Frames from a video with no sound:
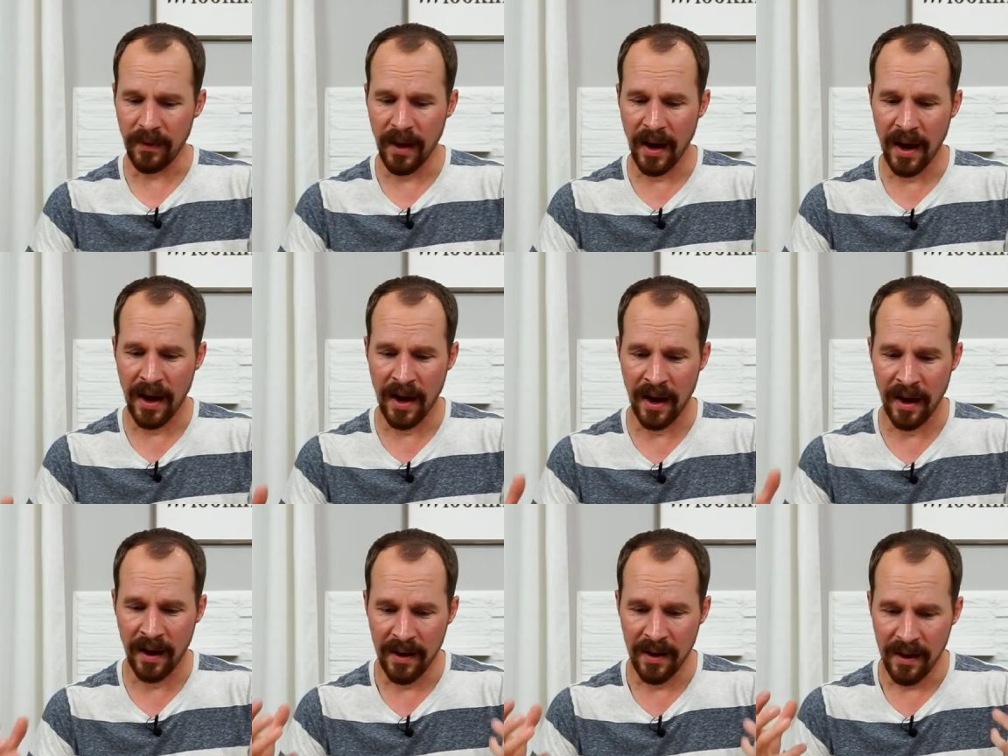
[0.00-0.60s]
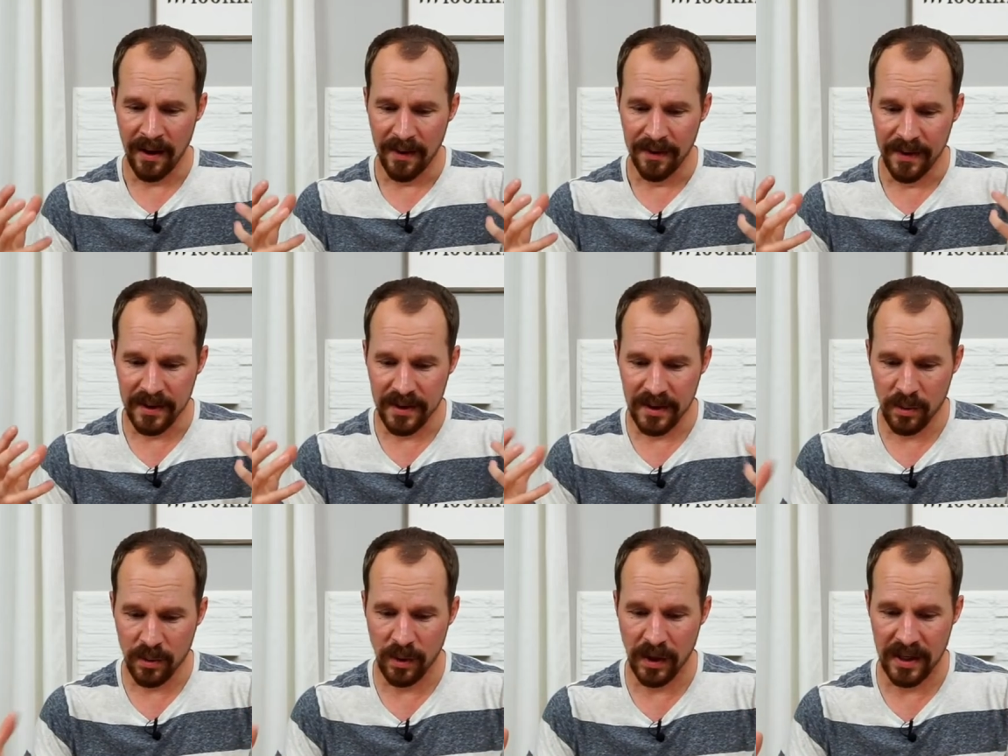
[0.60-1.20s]
Uh, this
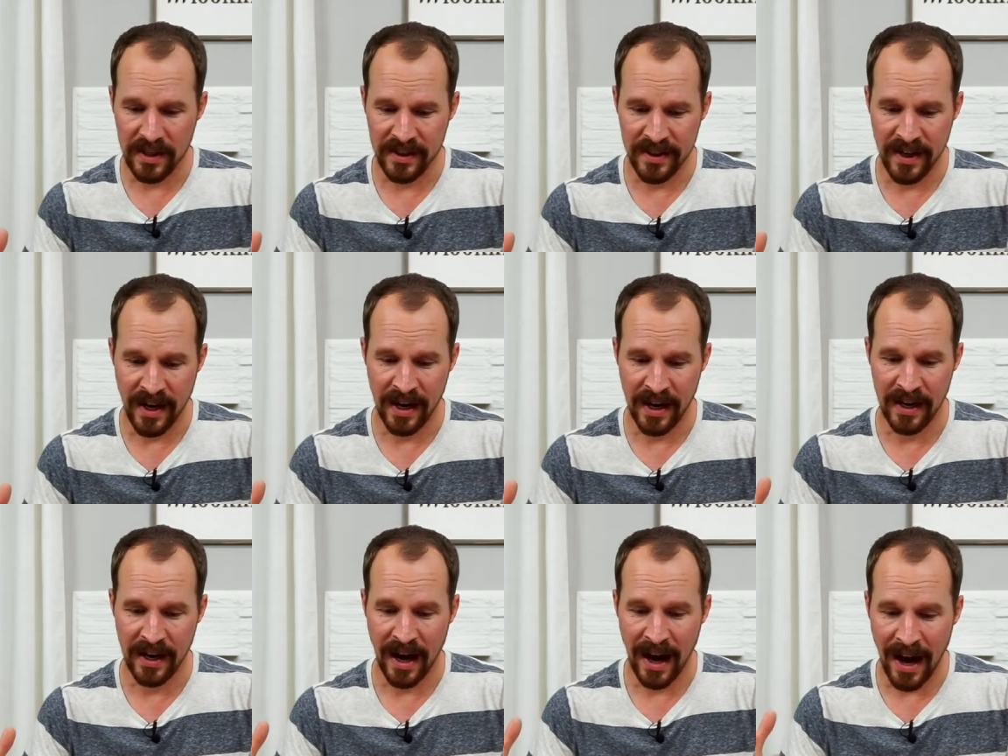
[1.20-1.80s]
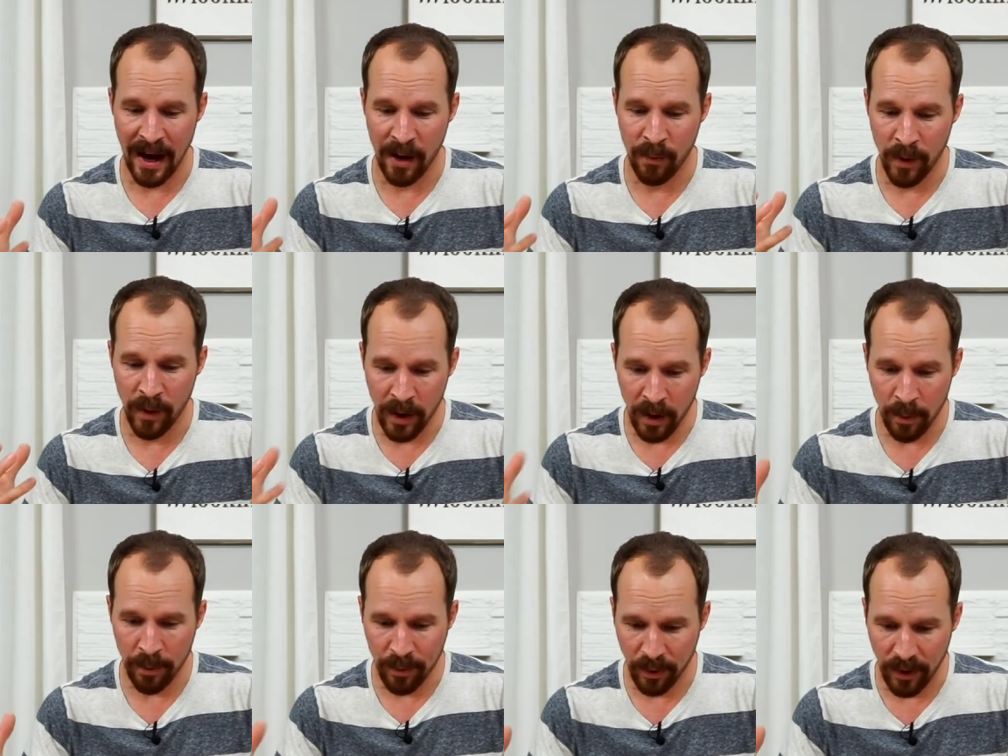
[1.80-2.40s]
is what it's saying. I
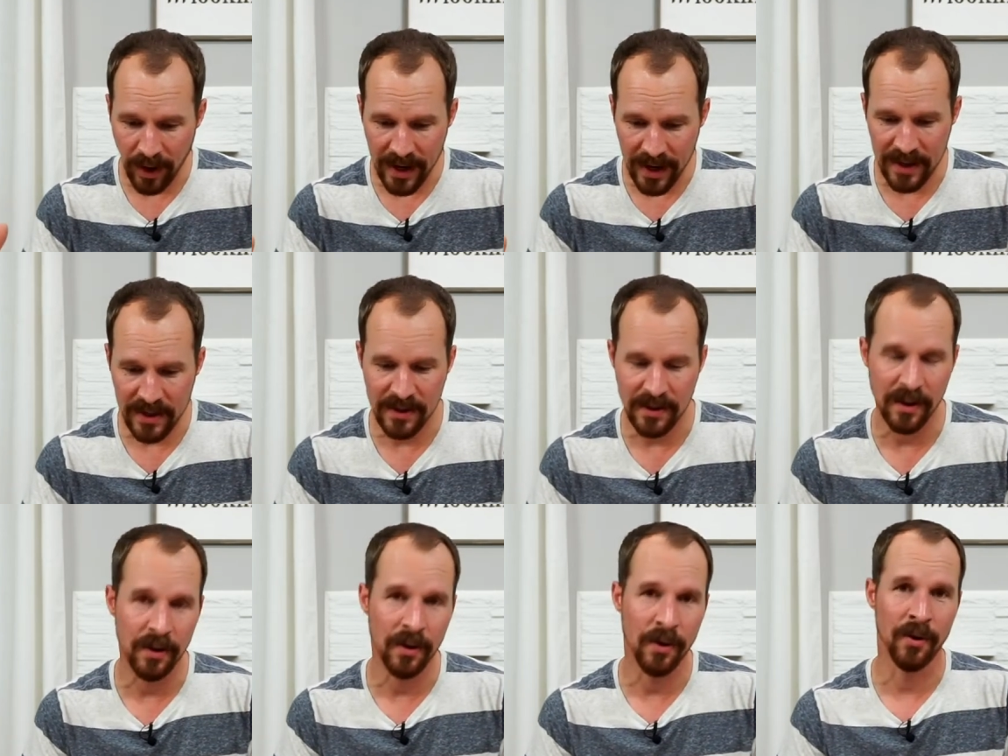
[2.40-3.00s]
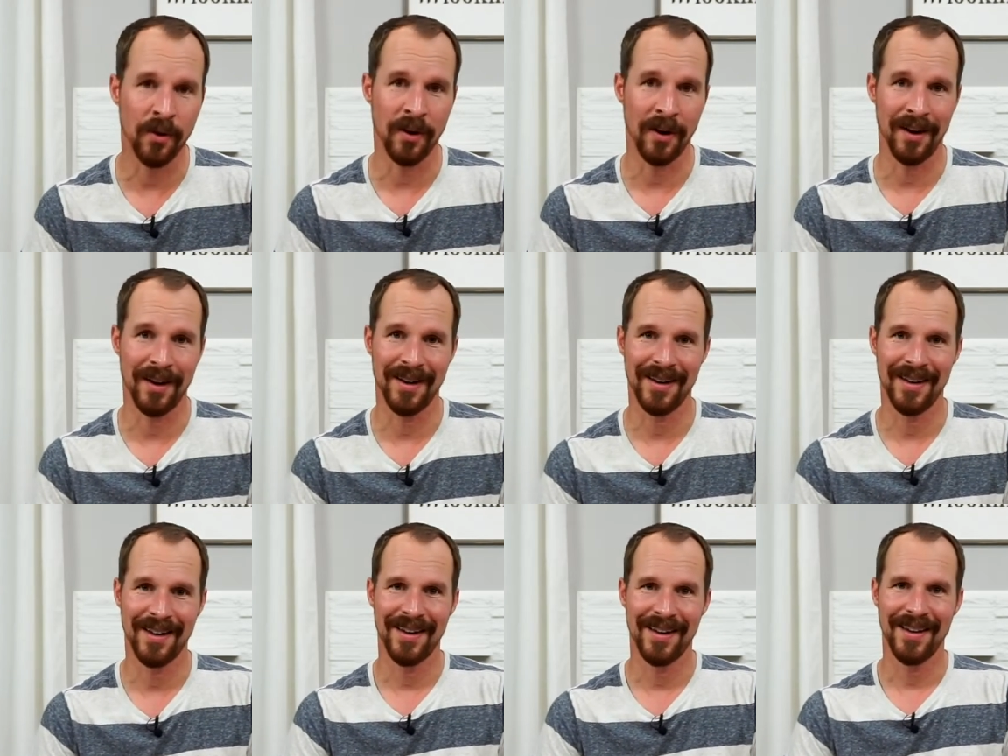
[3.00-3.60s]
will praise the Lord.
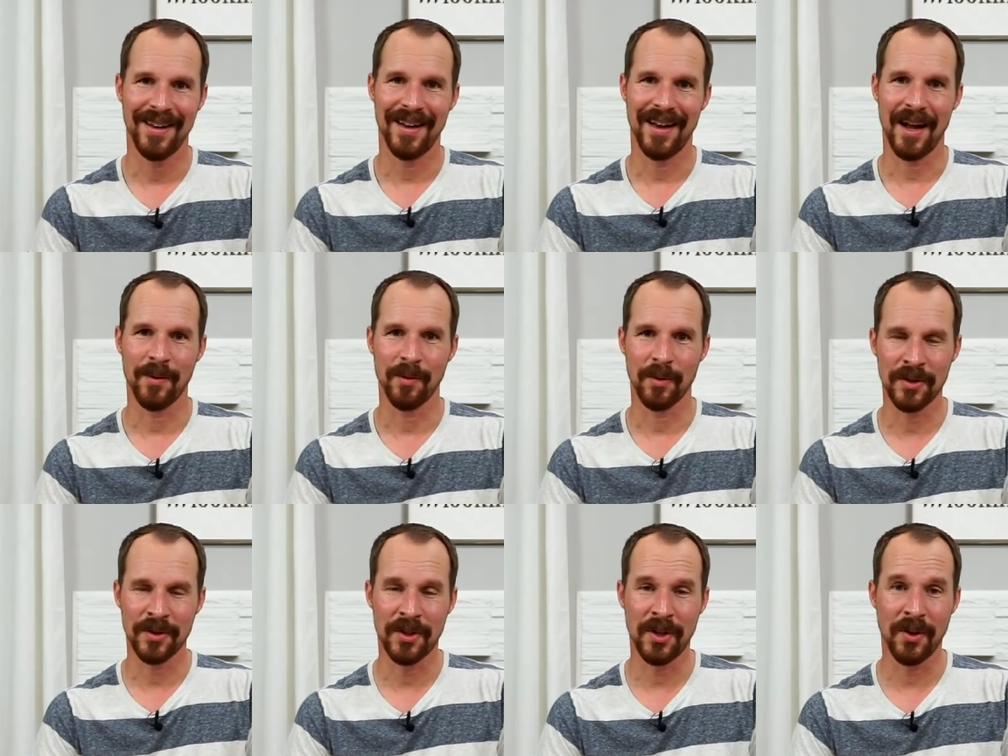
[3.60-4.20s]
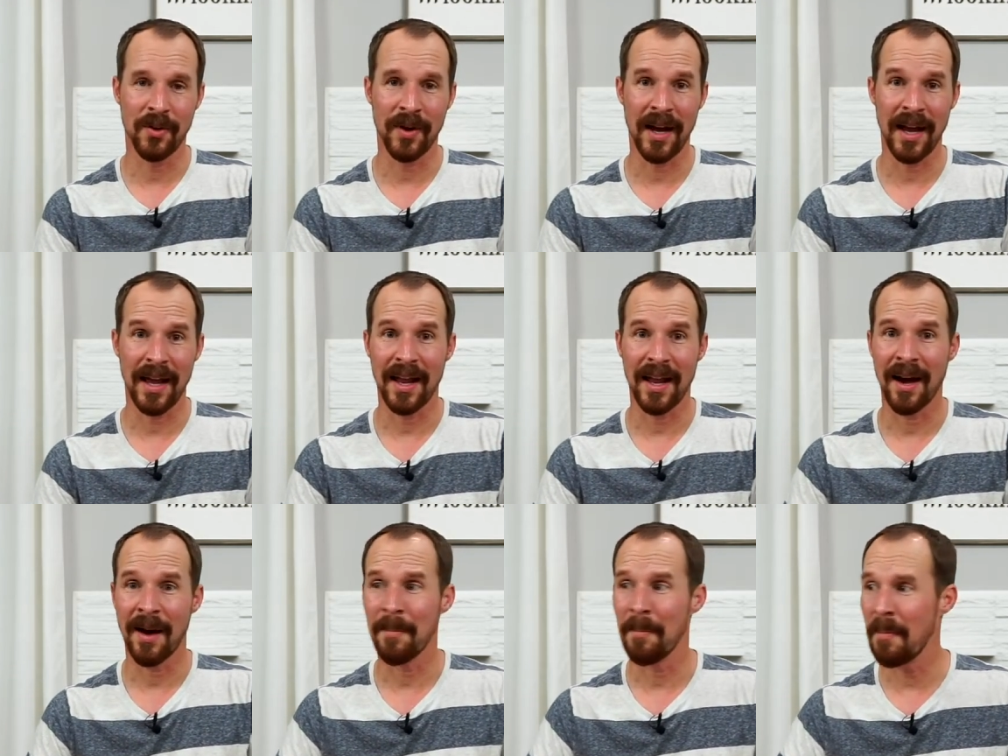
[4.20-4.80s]
I will do it
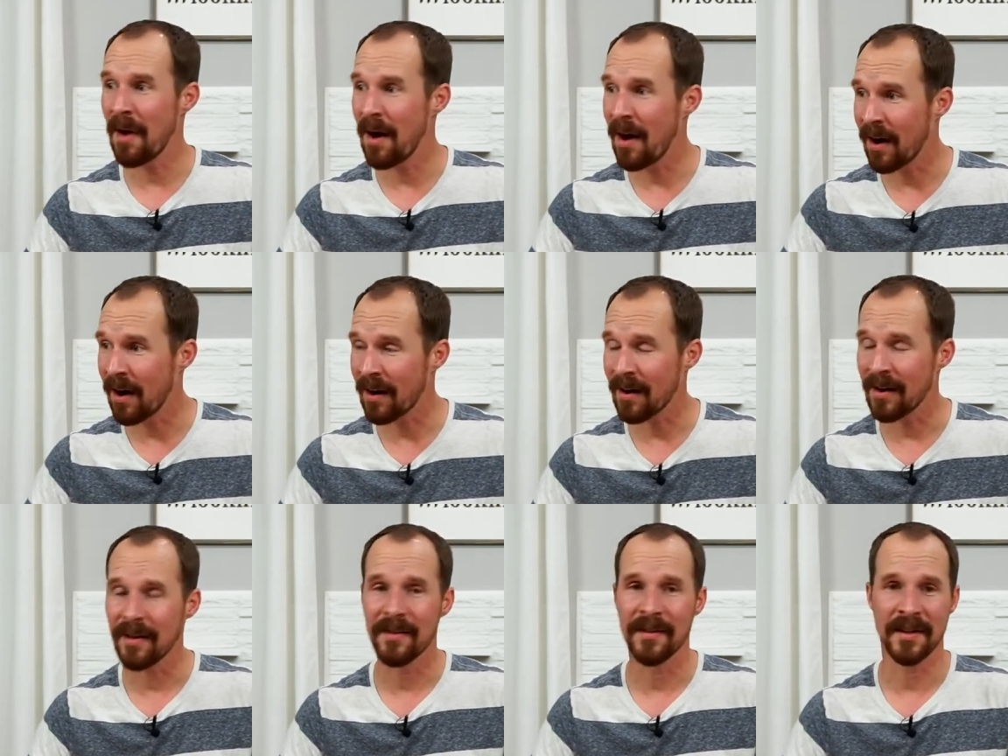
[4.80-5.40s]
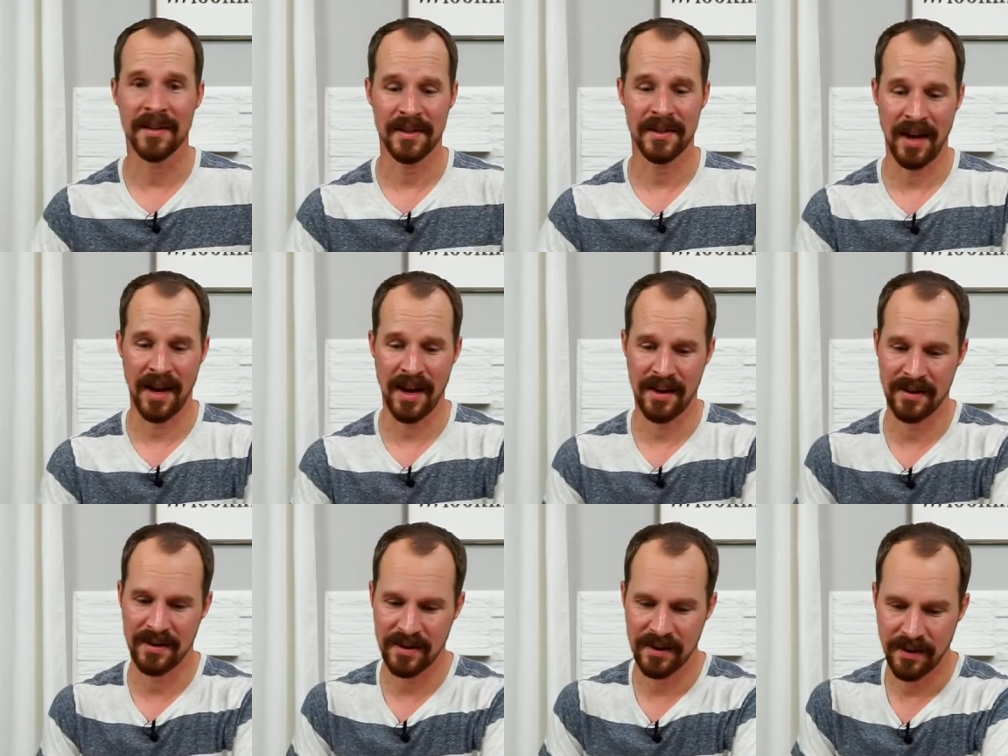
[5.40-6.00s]
among the
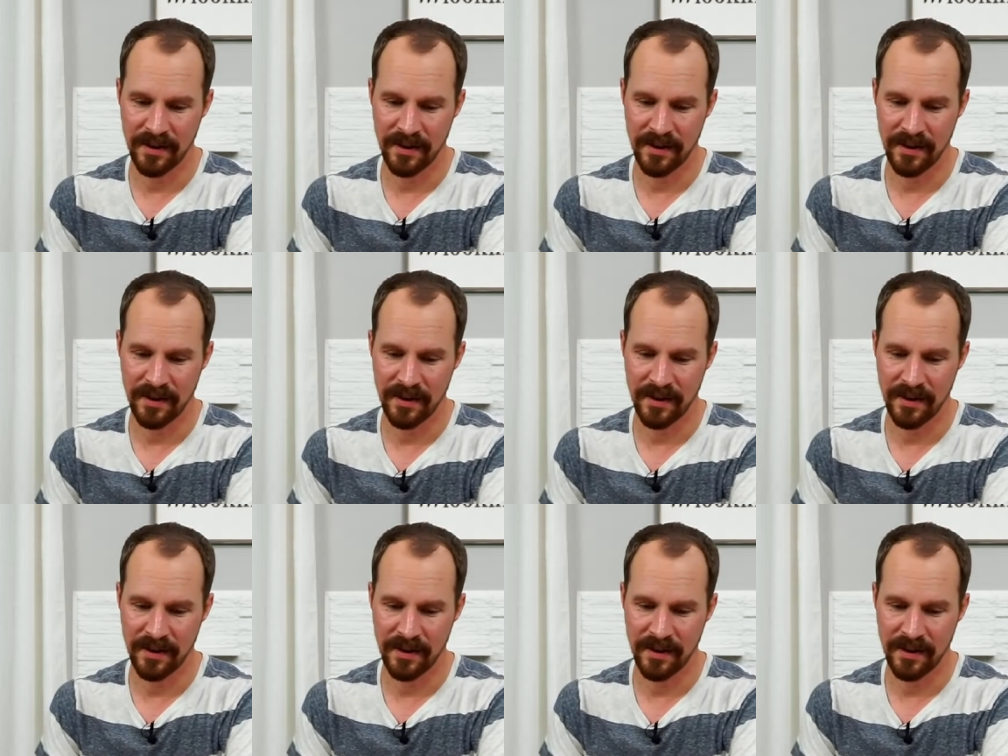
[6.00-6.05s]
saints.